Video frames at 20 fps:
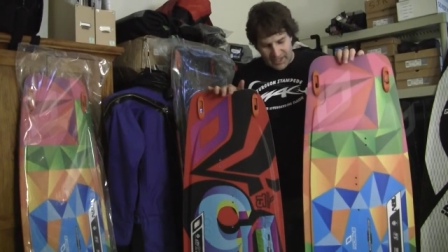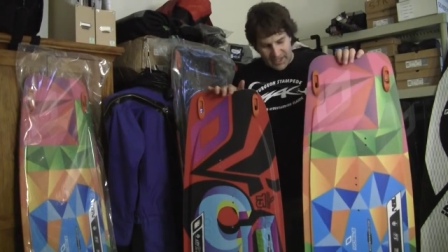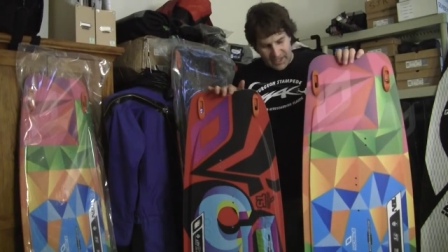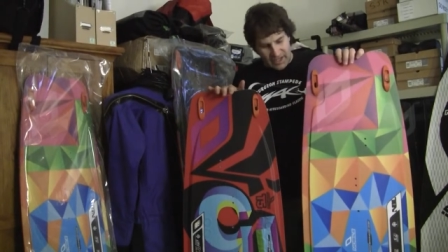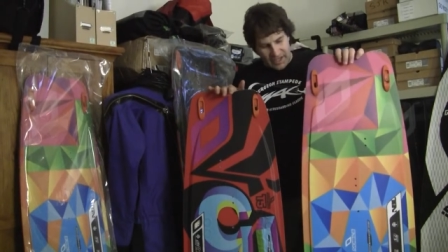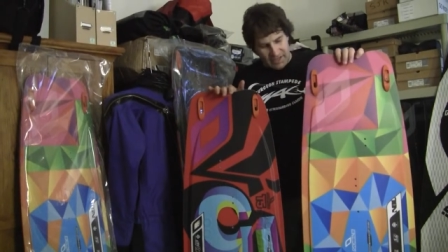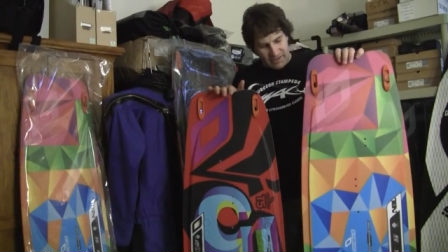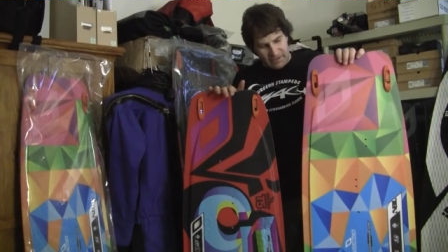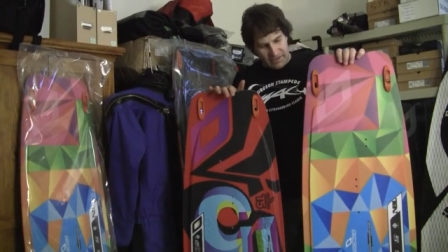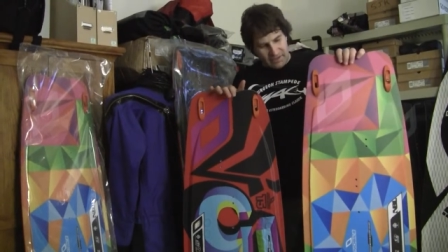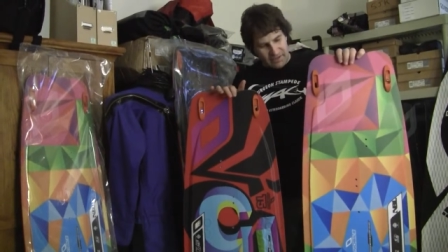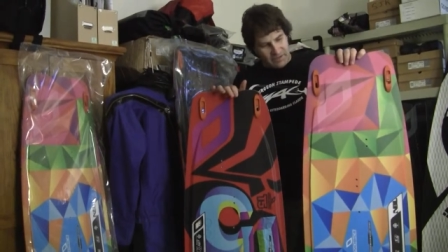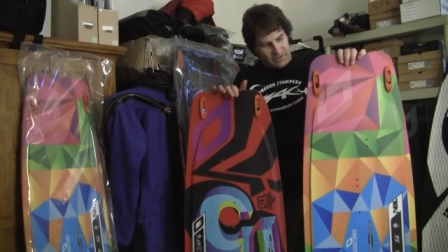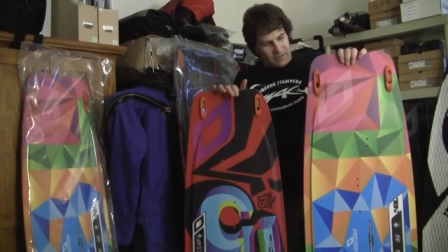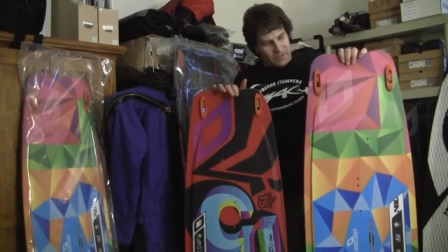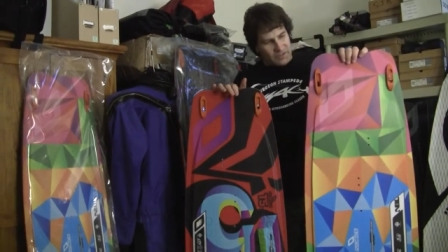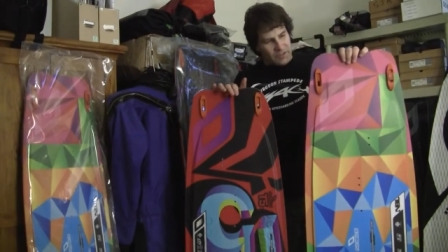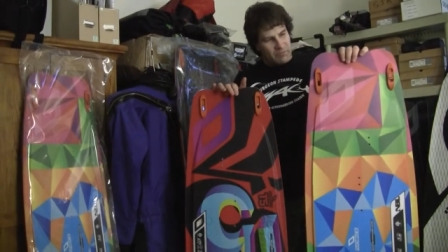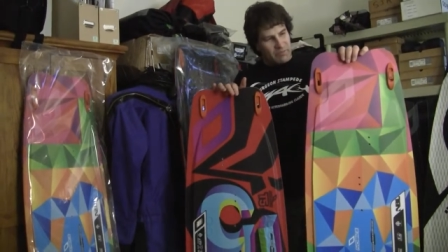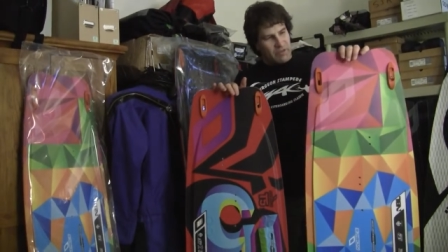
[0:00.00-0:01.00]
And
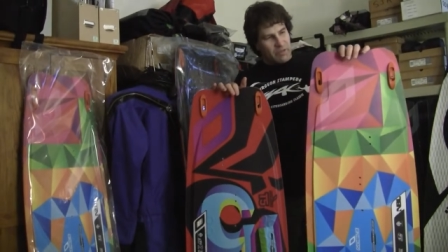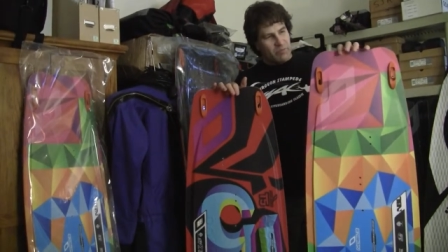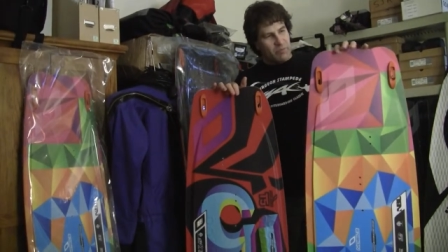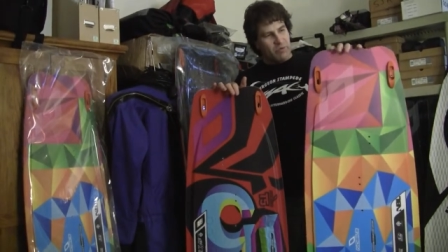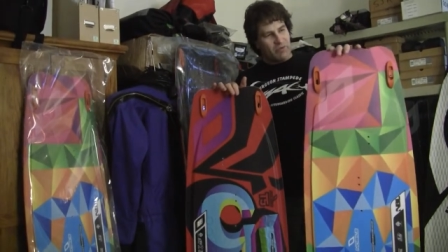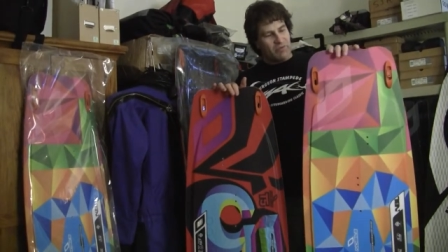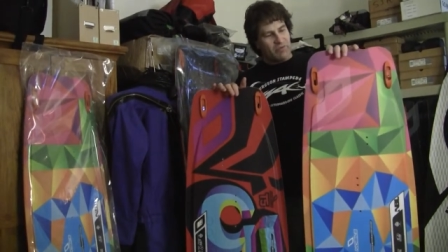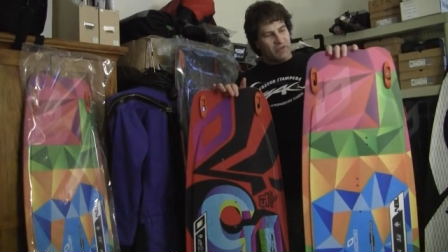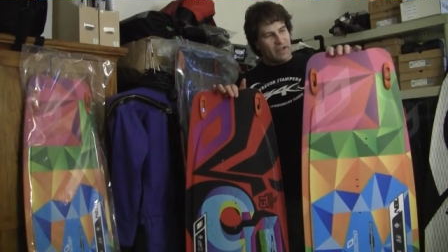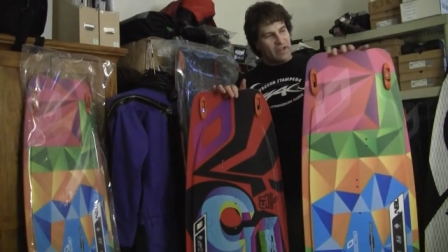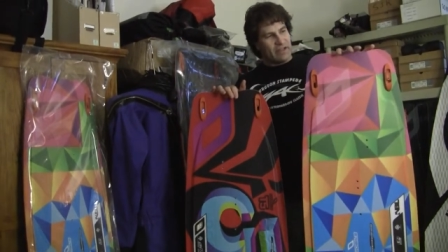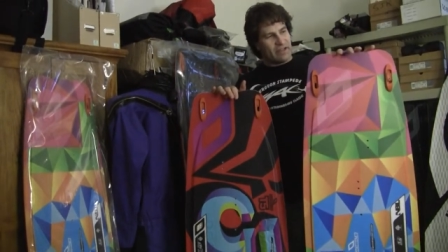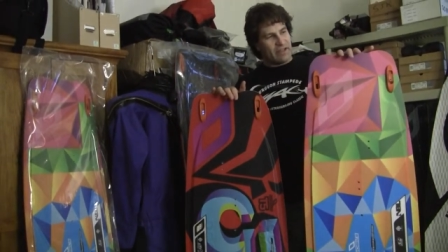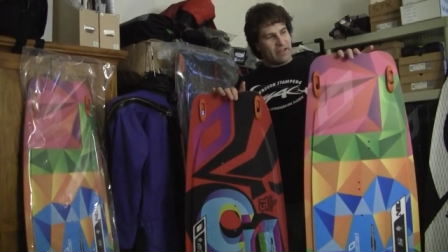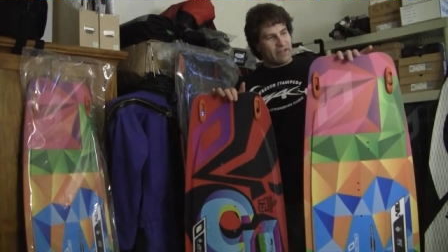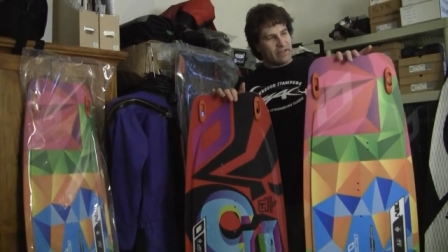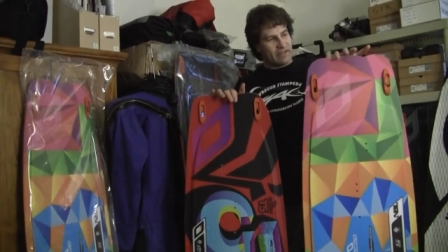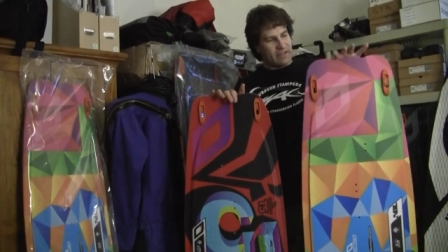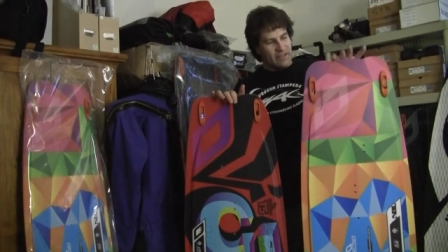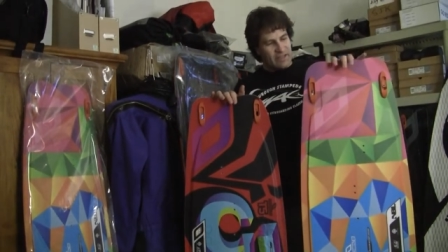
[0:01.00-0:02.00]
some people will find
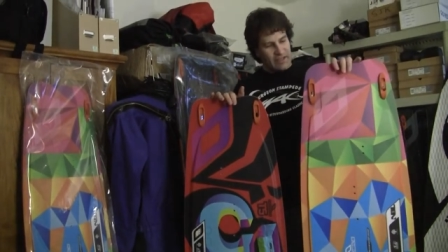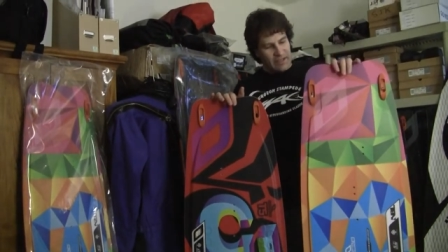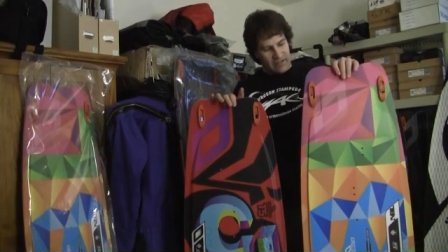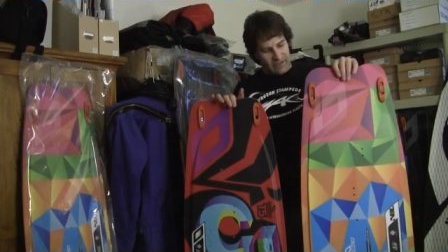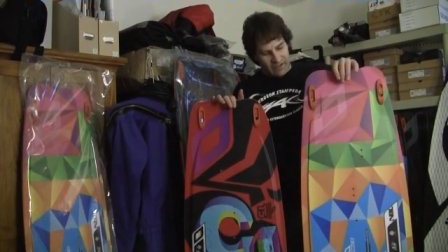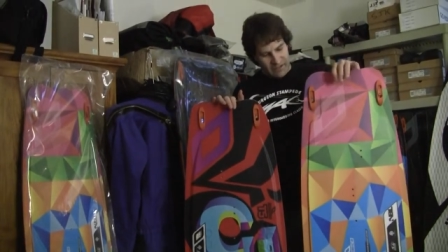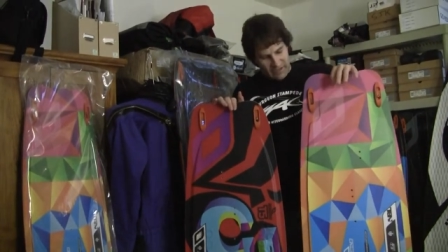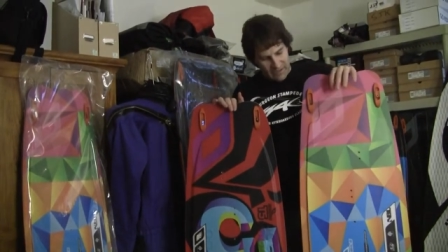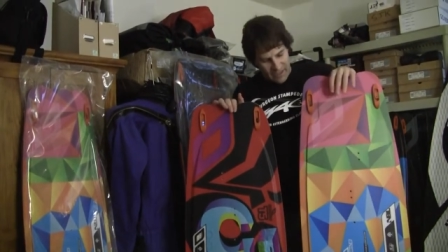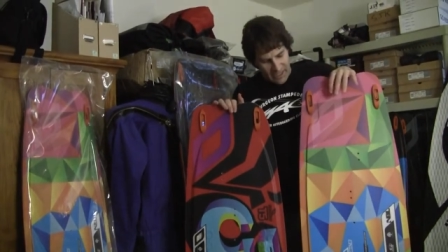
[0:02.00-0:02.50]
that the